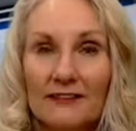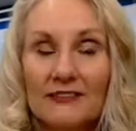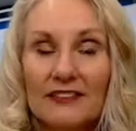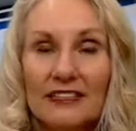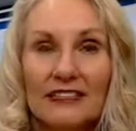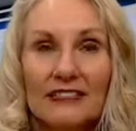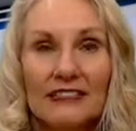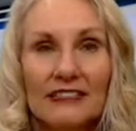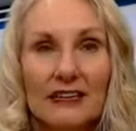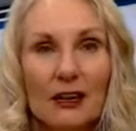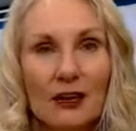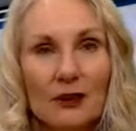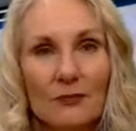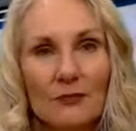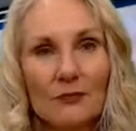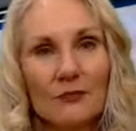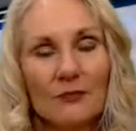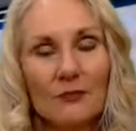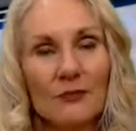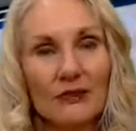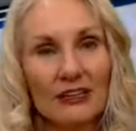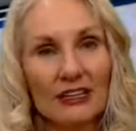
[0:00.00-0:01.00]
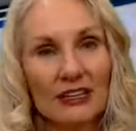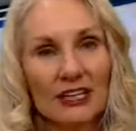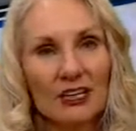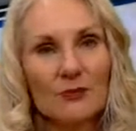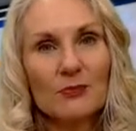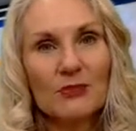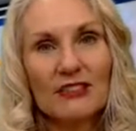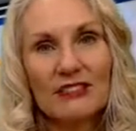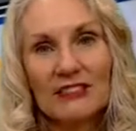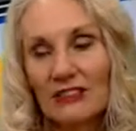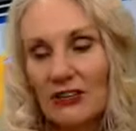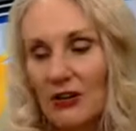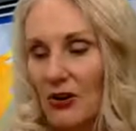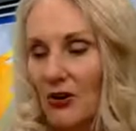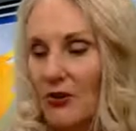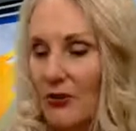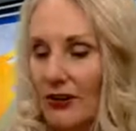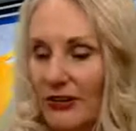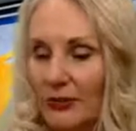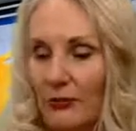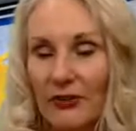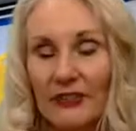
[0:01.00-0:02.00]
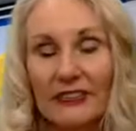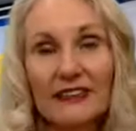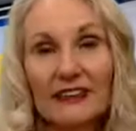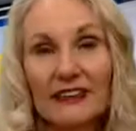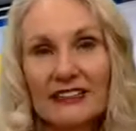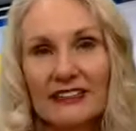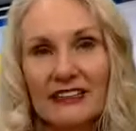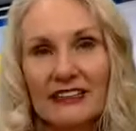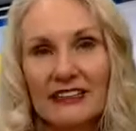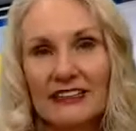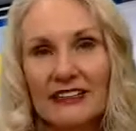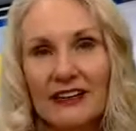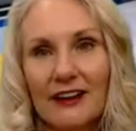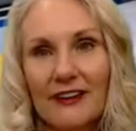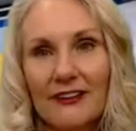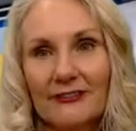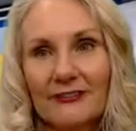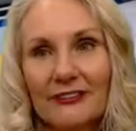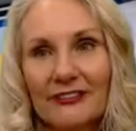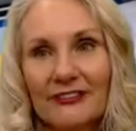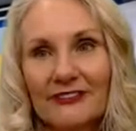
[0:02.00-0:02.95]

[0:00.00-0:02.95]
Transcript: us up, and keep us going when things get tough.